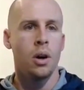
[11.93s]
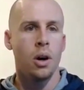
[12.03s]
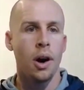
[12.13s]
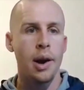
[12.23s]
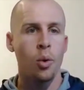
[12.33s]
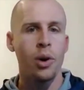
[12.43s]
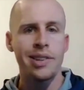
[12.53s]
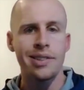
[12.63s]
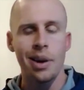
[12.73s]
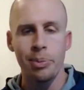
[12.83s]
All right, what
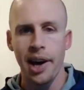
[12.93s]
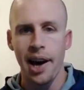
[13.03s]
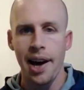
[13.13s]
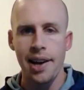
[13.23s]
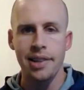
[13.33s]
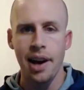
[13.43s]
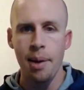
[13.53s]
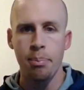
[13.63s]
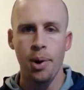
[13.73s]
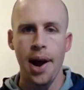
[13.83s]
is up, guys?
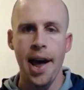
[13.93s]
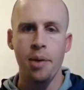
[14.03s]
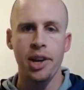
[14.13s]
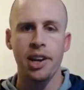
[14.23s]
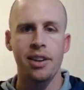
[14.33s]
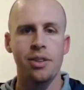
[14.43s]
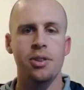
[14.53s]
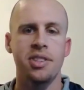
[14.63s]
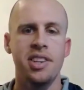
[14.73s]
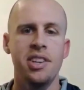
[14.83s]
I'm Brad. We got another
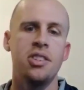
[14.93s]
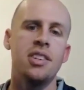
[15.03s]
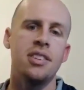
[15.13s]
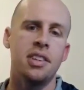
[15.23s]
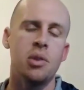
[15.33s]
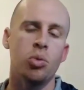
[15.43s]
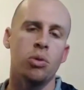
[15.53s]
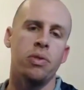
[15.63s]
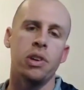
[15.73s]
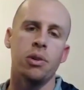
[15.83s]
CGC
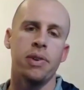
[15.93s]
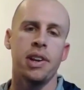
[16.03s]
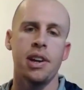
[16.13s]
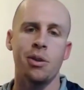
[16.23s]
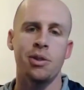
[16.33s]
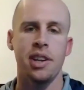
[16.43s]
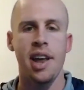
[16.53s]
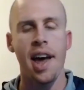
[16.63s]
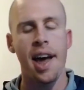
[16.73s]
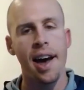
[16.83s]
reveal video
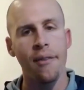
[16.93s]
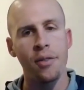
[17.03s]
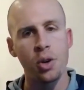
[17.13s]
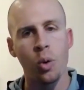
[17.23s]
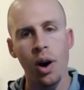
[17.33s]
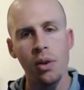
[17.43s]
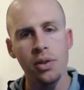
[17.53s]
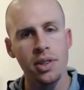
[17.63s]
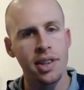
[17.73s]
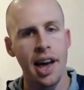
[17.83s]
today. I have 12
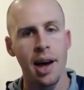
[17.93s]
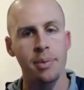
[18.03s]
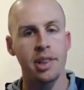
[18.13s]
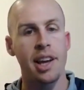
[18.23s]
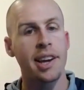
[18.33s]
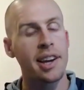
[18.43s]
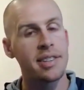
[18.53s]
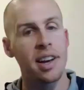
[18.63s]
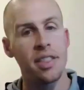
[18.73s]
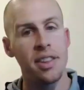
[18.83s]
slabs, and like I
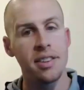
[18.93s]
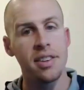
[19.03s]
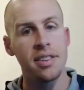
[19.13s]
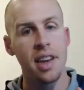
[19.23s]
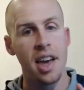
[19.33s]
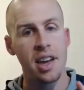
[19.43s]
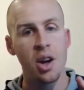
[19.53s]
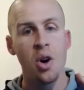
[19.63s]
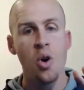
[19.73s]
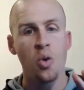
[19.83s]
said, this is a
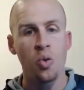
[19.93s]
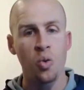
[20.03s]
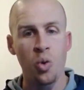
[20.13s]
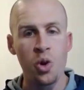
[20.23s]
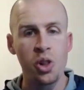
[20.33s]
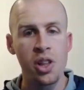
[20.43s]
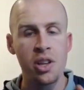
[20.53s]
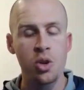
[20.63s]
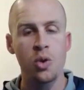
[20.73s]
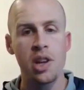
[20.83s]
really
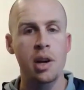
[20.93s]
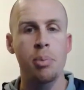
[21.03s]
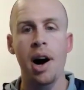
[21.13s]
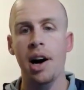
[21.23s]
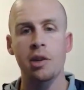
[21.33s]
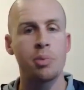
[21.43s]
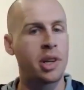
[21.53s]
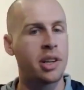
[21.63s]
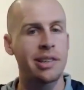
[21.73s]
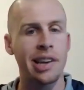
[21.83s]
unique box
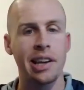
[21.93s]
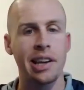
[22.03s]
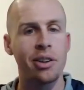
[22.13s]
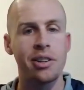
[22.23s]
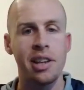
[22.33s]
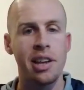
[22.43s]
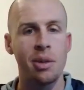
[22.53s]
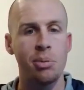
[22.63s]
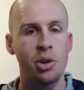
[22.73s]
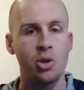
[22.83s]
because I guarantee the
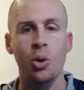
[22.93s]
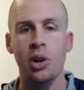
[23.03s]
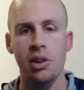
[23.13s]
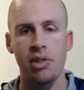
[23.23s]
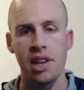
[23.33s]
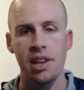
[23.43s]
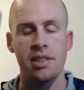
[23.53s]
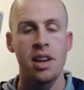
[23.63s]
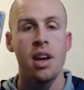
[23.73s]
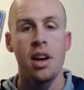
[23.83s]
majority of these